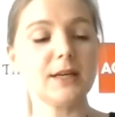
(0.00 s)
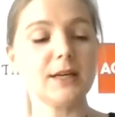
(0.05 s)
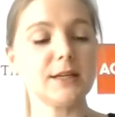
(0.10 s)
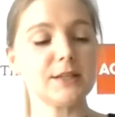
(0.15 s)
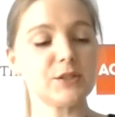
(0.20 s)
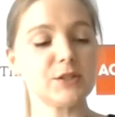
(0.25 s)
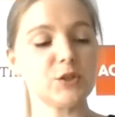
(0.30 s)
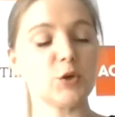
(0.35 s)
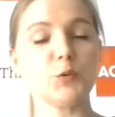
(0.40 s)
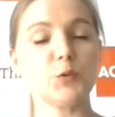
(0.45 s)

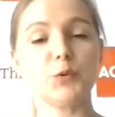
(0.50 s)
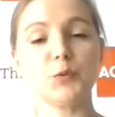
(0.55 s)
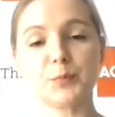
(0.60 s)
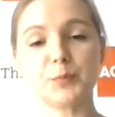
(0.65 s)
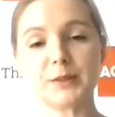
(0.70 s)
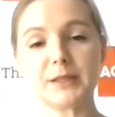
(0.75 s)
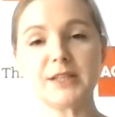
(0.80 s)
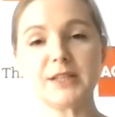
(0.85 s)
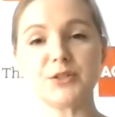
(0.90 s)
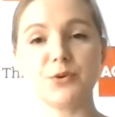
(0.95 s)
So
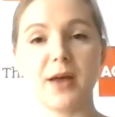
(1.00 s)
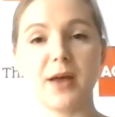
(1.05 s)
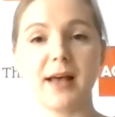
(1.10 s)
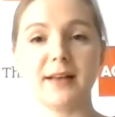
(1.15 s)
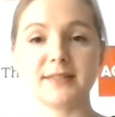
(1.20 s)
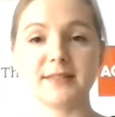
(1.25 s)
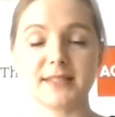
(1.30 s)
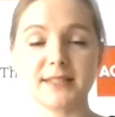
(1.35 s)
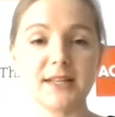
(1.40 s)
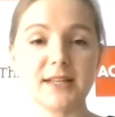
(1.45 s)
please, you
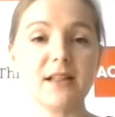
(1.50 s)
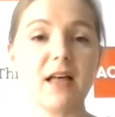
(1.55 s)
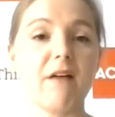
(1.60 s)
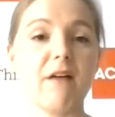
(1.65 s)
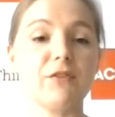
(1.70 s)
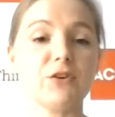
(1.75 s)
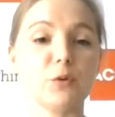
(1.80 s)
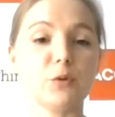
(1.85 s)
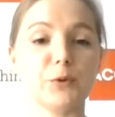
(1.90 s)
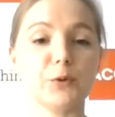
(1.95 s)
still
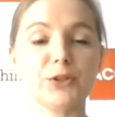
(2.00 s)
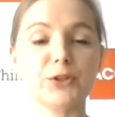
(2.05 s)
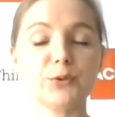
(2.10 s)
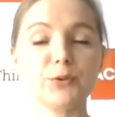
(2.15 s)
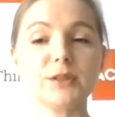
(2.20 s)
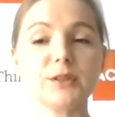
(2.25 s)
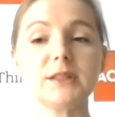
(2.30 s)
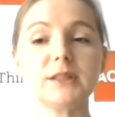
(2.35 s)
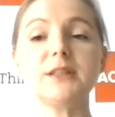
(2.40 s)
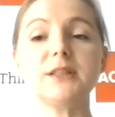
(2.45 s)
have an
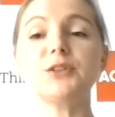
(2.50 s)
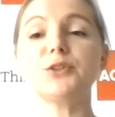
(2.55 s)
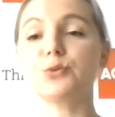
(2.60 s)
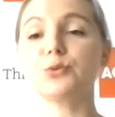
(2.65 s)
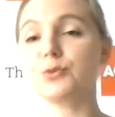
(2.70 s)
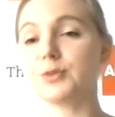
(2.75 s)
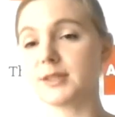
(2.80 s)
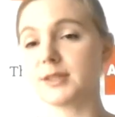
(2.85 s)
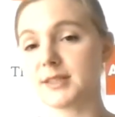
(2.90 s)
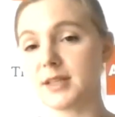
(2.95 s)
opportunity
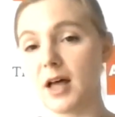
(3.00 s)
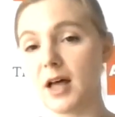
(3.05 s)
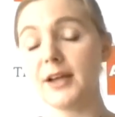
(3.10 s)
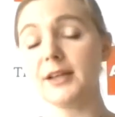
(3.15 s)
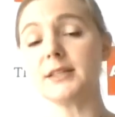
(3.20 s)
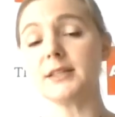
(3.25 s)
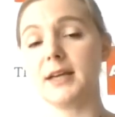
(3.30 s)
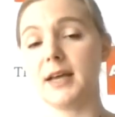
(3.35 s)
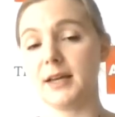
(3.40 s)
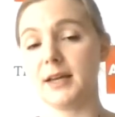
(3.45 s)
to
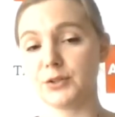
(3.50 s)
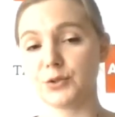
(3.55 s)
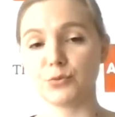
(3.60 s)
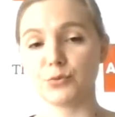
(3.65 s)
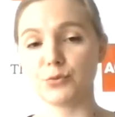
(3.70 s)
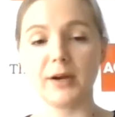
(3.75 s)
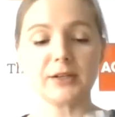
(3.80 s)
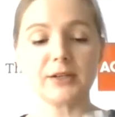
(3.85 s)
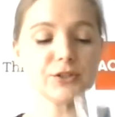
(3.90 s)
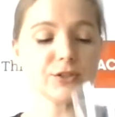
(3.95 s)
decide and to
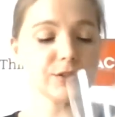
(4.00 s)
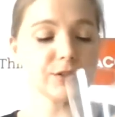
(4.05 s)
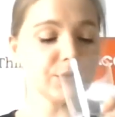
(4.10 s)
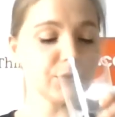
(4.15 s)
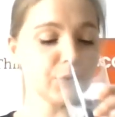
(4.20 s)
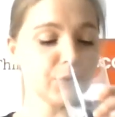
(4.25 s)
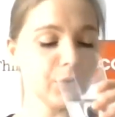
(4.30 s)
register.